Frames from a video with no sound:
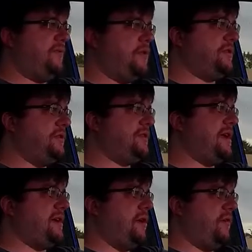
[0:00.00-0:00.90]
First and
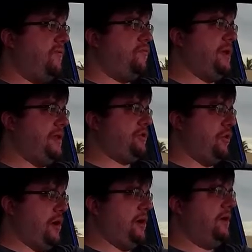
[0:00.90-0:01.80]
second are really
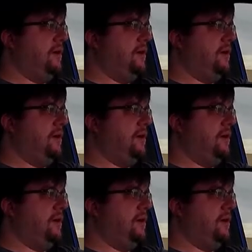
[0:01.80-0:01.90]
short.